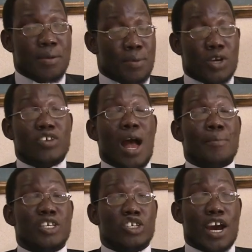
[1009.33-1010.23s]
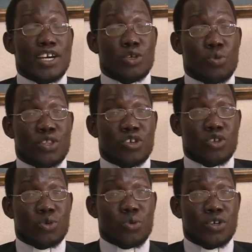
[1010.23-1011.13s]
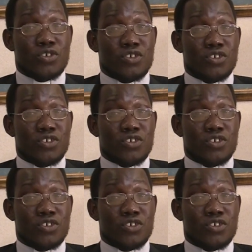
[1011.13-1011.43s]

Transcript: because I'm in touch with the situation.